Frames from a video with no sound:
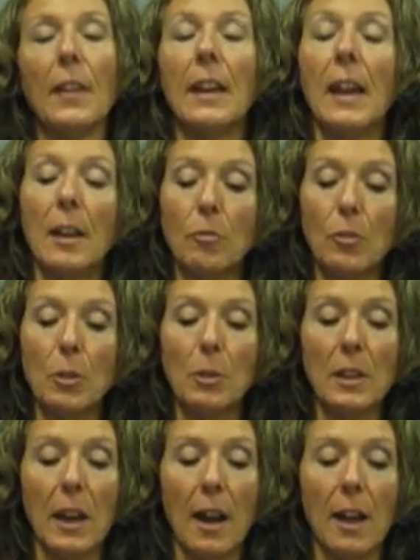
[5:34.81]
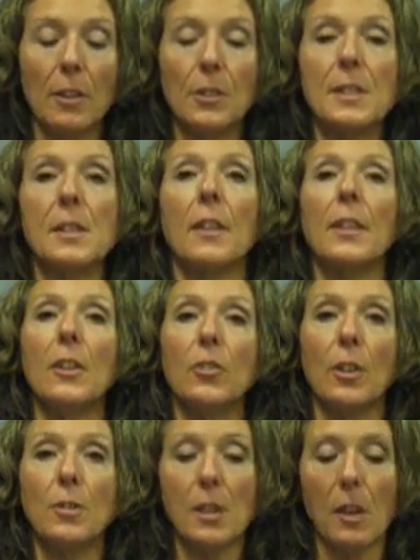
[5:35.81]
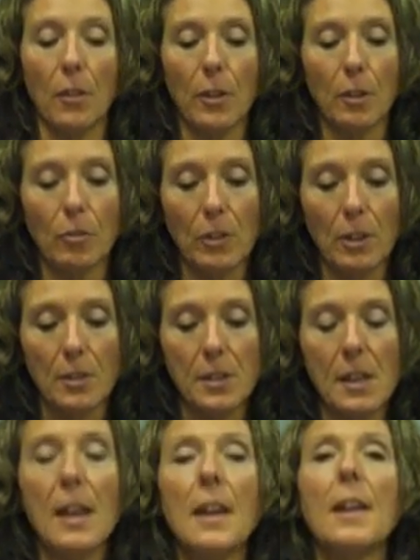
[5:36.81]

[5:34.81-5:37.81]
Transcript: they ate fewer calories, and they chose healthier foods.